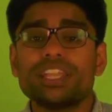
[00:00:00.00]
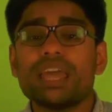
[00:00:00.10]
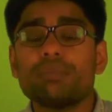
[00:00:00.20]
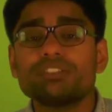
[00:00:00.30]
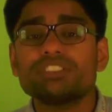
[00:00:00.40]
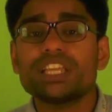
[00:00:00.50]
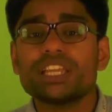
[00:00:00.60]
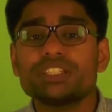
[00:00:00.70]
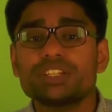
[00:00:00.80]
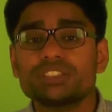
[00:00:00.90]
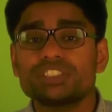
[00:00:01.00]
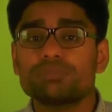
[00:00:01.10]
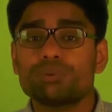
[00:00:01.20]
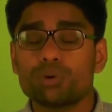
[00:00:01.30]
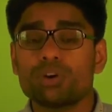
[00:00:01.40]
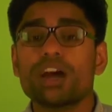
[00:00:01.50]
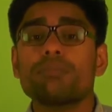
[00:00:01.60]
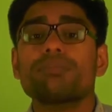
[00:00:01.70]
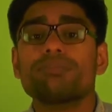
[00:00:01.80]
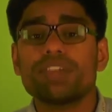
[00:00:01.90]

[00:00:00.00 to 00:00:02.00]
the MSD Internship Program